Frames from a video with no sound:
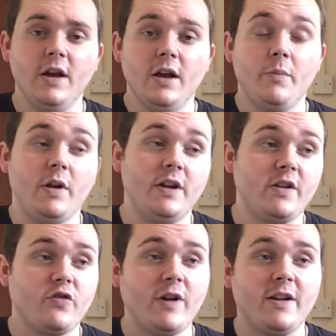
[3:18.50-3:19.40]
but it
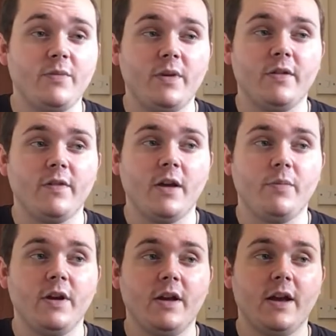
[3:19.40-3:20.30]
distracted me a fair
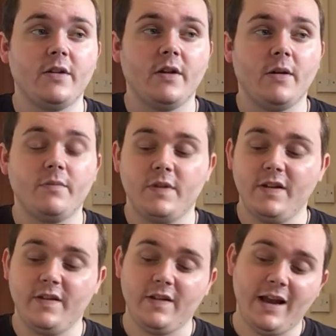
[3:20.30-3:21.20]
bit. And this
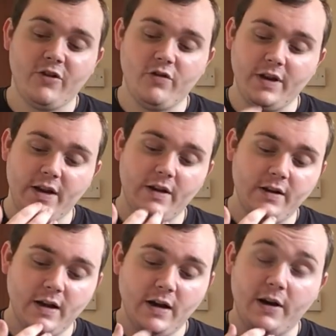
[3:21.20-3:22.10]
is actually
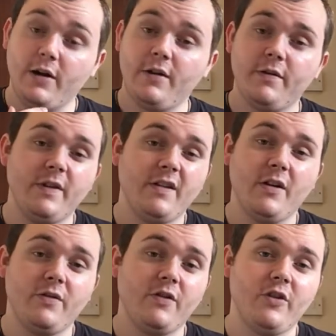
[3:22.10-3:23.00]
half of his own
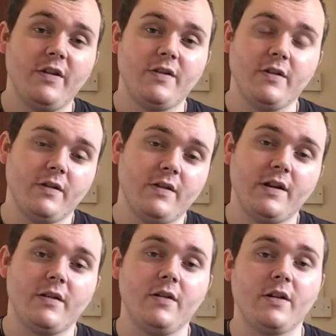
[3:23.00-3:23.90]
suggestion. I said,
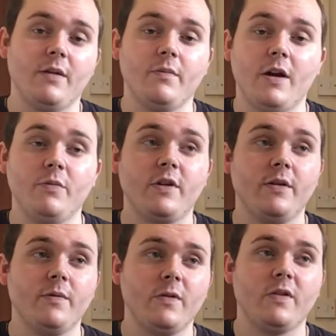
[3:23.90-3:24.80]
look, I'm looking
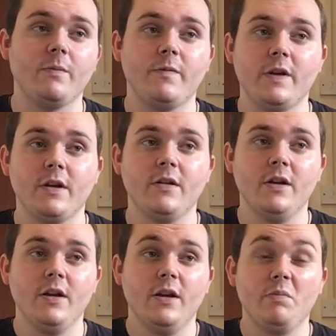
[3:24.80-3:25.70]
for something
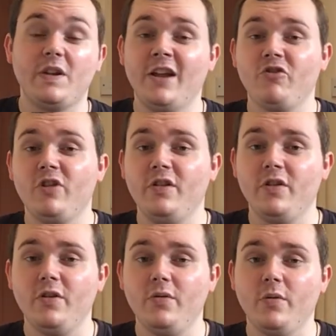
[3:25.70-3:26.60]
potentially
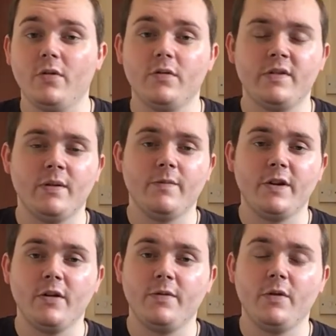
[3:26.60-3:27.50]
new or something
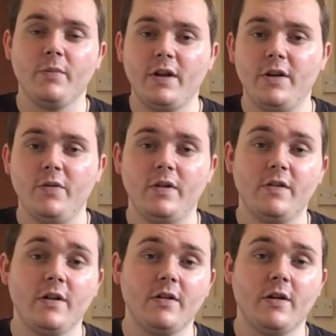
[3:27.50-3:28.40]
off your menu. And he said,